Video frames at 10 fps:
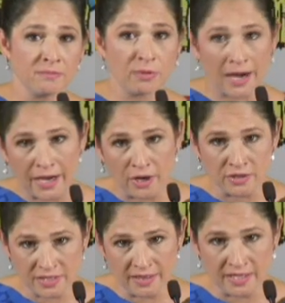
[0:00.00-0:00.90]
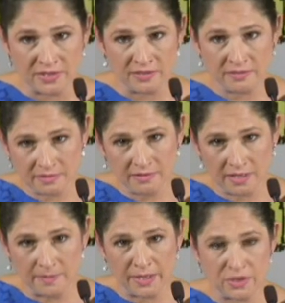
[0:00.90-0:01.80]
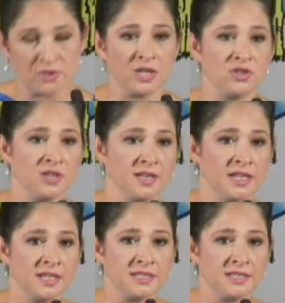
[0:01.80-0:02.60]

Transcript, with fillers: prior to this administration